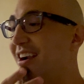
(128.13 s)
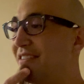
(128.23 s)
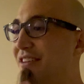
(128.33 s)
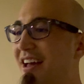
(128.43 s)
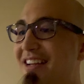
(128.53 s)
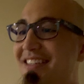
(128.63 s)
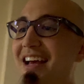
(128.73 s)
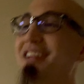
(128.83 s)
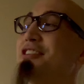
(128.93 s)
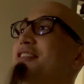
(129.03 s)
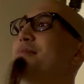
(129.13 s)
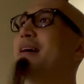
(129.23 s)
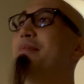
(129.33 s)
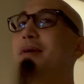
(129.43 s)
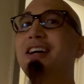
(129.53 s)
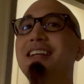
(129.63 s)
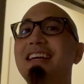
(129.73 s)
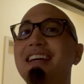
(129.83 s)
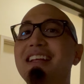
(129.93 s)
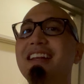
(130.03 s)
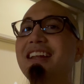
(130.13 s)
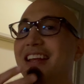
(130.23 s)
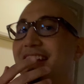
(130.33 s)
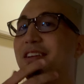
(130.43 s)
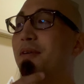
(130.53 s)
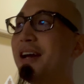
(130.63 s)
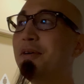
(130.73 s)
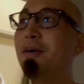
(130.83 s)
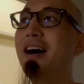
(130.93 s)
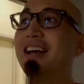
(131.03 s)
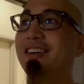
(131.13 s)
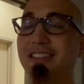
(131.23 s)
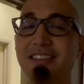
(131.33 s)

I've had attached to my body in quite a while.